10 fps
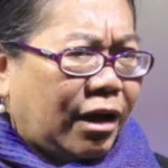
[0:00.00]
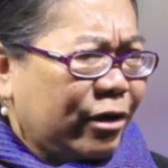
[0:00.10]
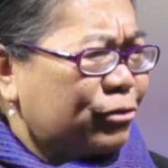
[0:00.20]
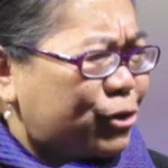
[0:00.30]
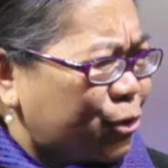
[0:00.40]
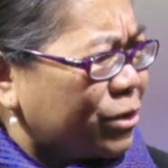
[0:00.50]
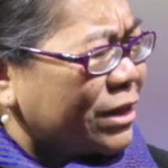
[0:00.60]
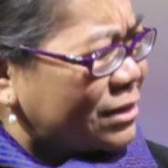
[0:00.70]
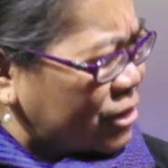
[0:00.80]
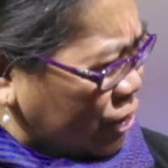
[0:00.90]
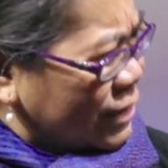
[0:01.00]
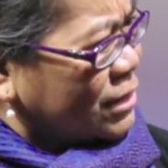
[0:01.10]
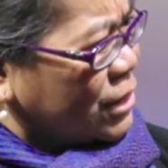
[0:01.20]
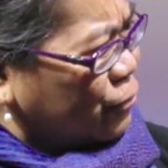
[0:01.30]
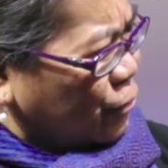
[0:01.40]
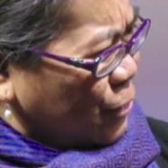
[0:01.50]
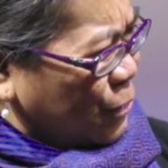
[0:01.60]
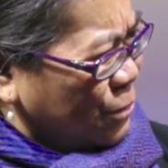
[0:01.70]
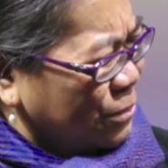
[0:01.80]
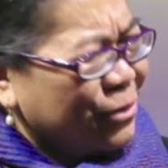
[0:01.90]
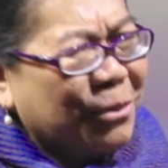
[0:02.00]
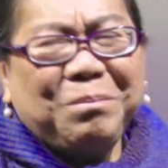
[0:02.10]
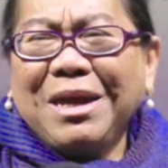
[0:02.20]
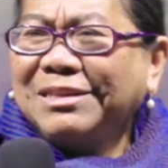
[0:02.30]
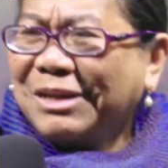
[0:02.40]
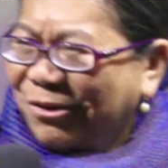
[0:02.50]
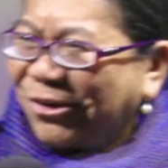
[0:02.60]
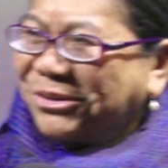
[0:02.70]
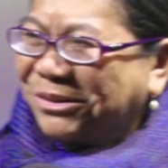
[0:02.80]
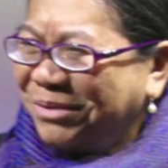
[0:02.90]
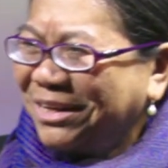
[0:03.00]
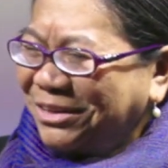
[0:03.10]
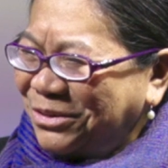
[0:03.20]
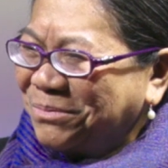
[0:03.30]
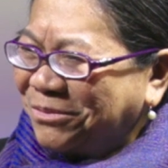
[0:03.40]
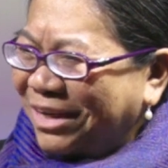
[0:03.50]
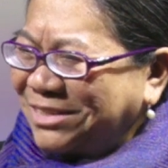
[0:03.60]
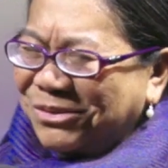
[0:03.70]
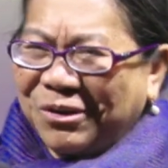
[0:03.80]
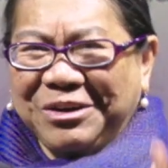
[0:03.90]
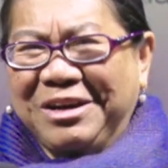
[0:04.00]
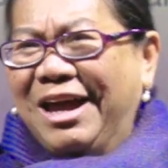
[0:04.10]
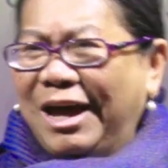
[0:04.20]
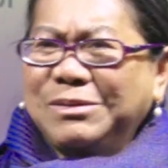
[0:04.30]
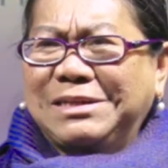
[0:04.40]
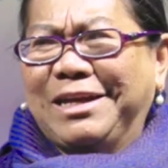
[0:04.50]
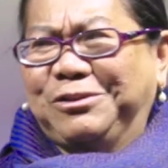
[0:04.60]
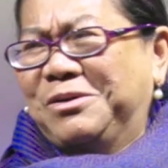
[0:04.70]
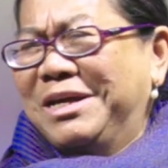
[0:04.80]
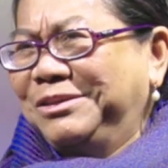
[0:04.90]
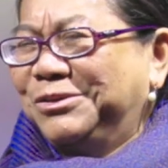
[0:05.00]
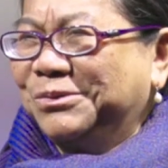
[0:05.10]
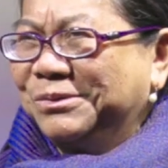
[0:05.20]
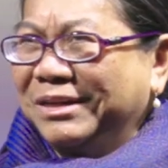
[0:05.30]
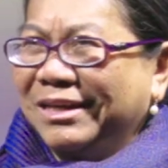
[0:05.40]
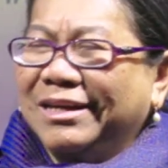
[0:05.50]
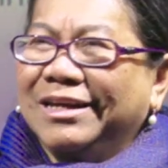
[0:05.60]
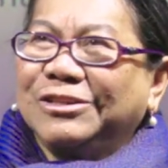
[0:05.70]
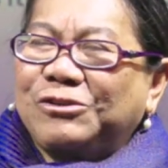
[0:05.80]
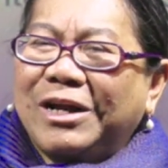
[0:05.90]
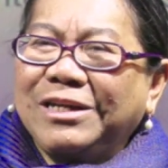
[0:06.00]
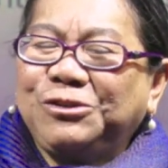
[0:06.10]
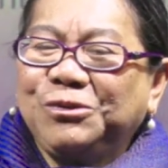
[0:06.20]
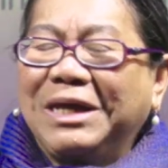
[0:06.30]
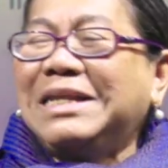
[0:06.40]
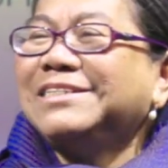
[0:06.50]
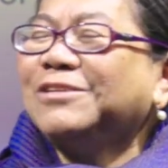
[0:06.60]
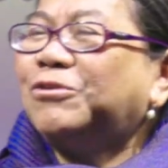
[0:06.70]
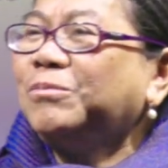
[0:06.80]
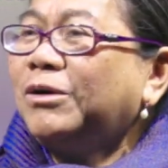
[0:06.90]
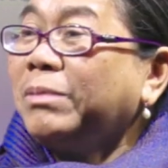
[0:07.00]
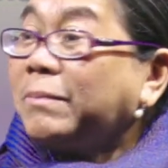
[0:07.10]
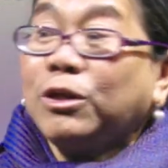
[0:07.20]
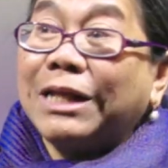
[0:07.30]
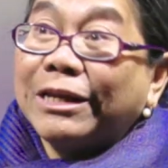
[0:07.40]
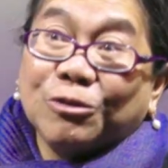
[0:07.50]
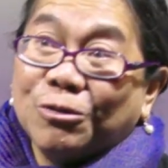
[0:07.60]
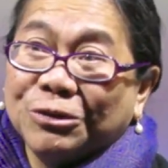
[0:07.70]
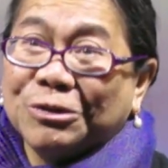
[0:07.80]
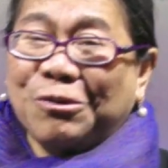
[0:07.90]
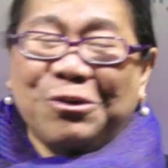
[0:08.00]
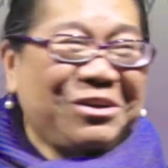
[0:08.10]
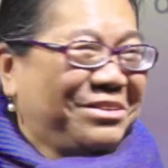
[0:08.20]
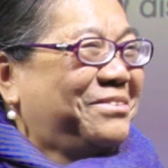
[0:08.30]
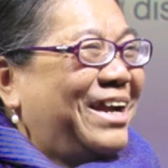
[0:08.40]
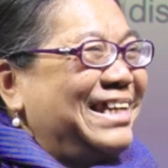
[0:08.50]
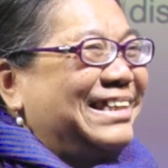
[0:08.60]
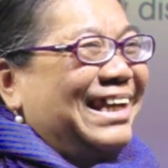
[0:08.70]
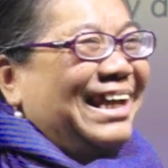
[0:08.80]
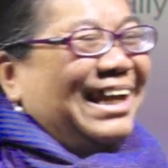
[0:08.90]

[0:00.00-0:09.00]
are you sure that's justice for you? You know, being the lawyer, being a human rights lawyer, I was like trying to elicit from her, maybe you'd like to go to the court, right?